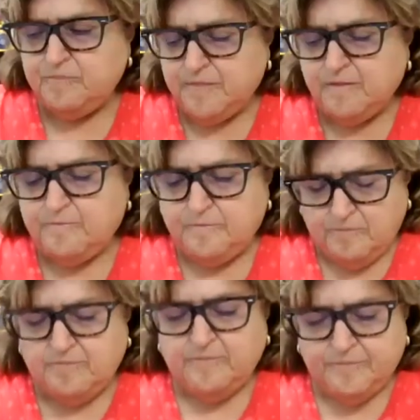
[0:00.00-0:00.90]
real
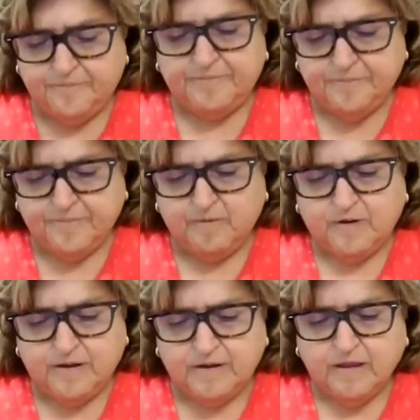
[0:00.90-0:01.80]
ally the next
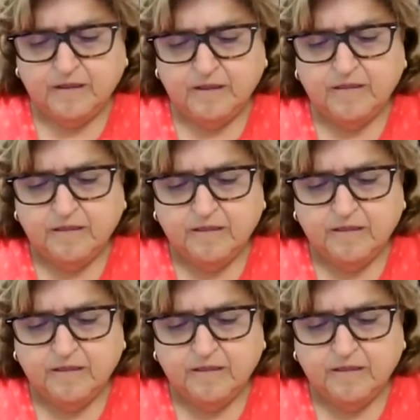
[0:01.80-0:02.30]
few months?